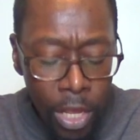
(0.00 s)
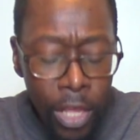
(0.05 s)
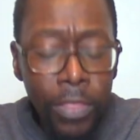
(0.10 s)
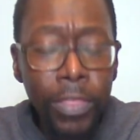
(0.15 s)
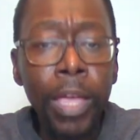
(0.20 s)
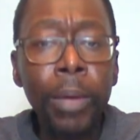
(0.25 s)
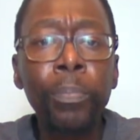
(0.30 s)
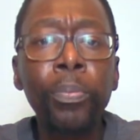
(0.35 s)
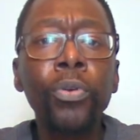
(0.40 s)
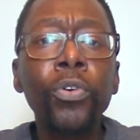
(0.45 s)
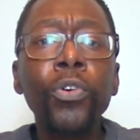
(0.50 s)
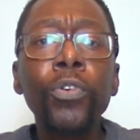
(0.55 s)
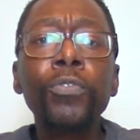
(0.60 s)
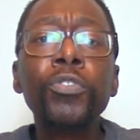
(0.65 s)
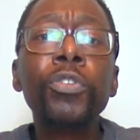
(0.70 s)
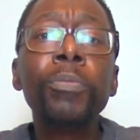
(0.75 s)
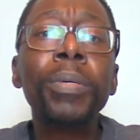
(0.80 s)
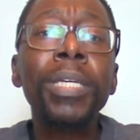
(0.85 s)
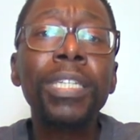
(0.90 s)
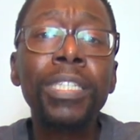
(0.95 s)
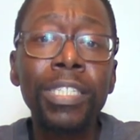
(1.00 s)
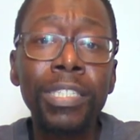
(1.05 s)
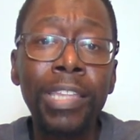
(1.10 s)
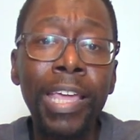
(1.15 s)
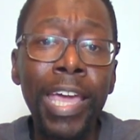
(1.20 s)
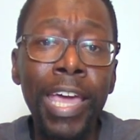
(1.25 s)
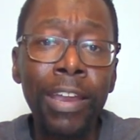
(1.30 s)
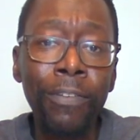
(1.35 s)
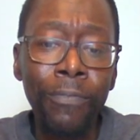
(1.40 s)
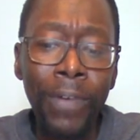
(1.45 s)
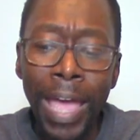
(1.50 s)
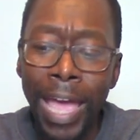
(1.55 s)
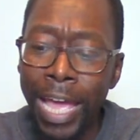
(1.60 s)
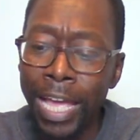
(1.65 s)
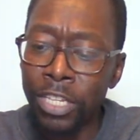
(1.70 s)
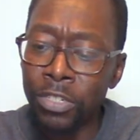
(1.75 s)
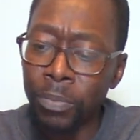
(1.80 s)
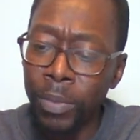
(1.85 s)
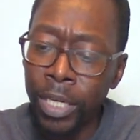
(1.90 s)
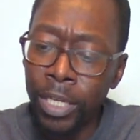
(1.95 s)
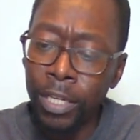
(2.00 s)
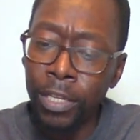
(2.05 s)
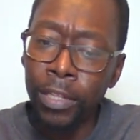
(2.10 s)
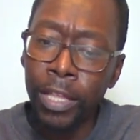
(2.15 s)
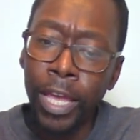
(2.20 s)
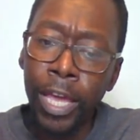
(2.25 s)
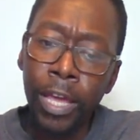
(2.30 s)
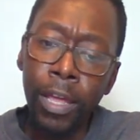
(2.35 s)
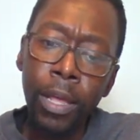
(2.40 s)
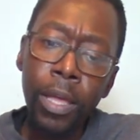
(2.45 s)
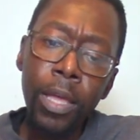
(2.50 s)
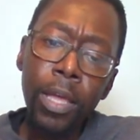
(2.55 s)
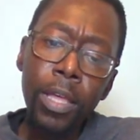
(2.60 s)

they prove to be steadfast, meaning that